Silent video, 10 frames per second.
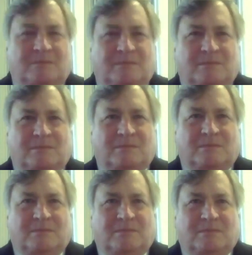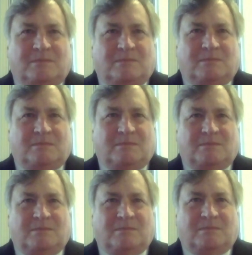
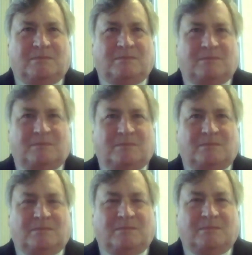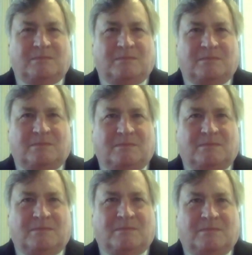
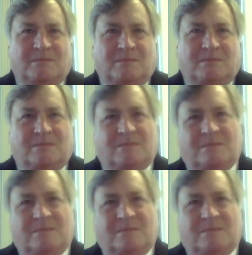The person shown says nothing.